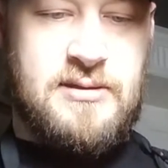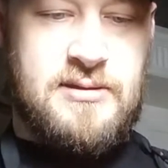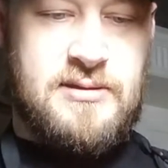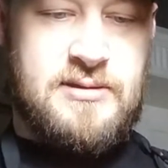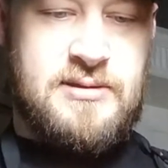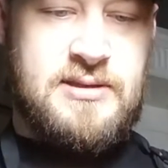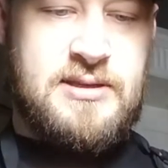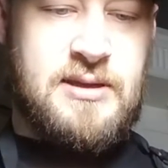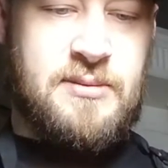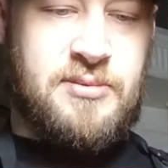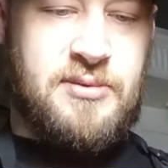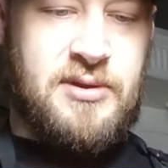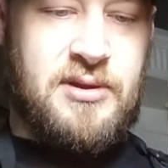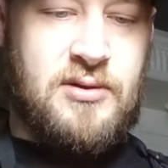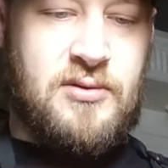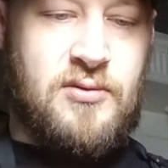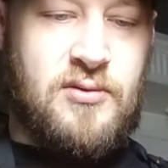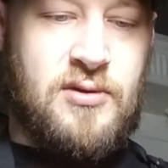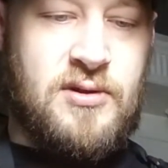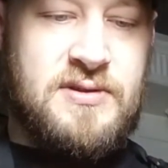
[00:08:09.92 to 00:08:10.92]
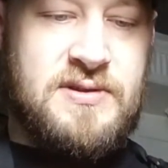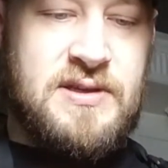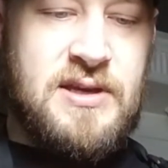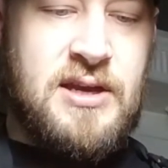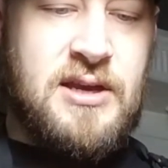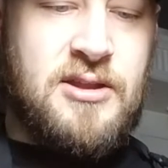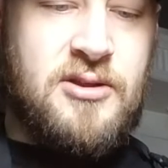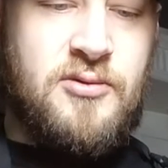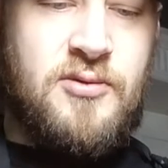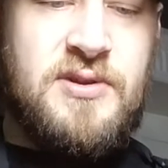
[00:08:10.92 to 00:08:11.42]
tip of the cords.
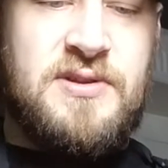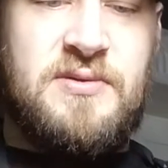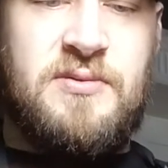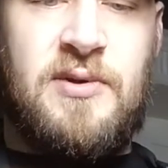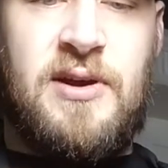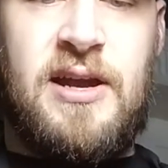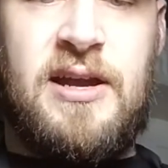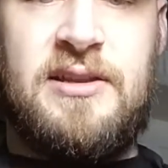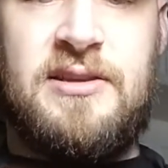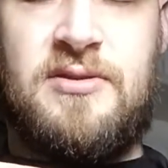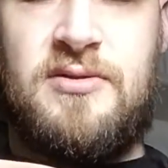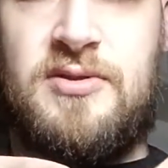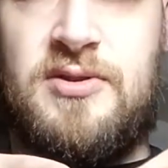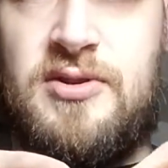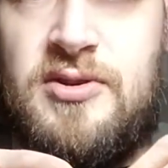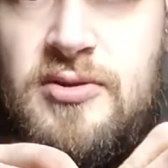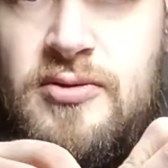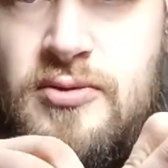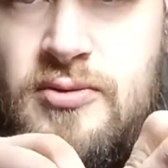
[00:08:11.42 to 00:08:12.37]
The reason why I do two,